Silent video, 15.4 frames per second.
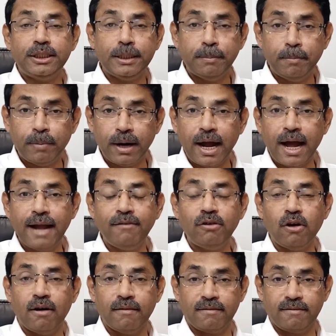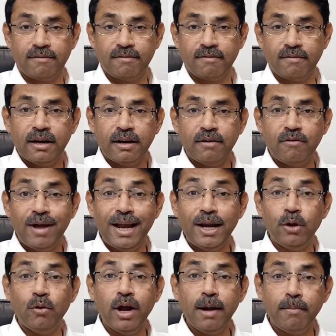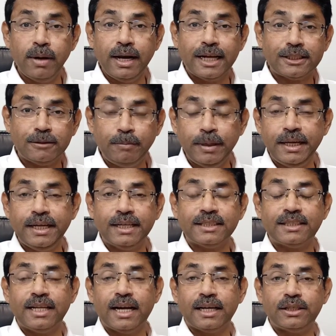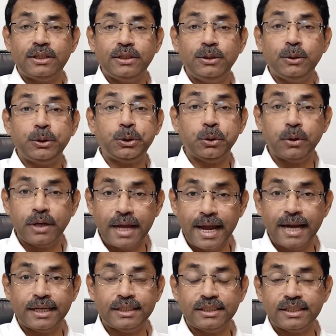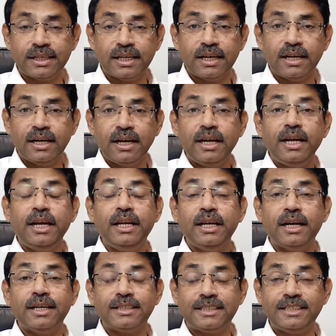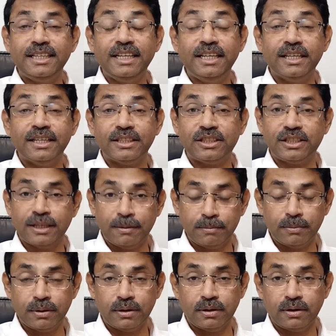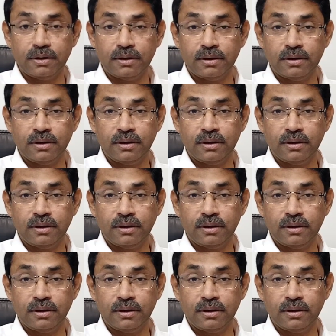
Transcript: deprived of a valuable experience that you should get in a senior's chamber